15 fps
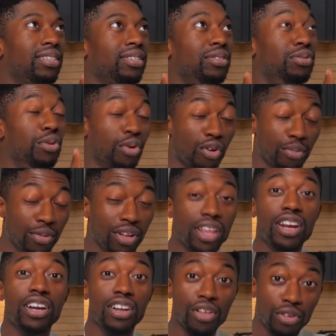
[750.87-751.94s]
normal in
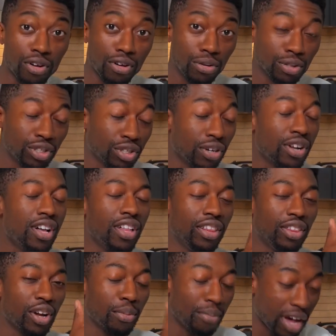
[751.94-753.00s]
another culture.
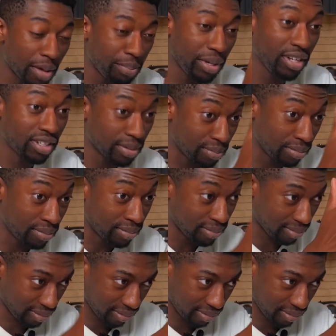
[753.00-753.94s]
There might be some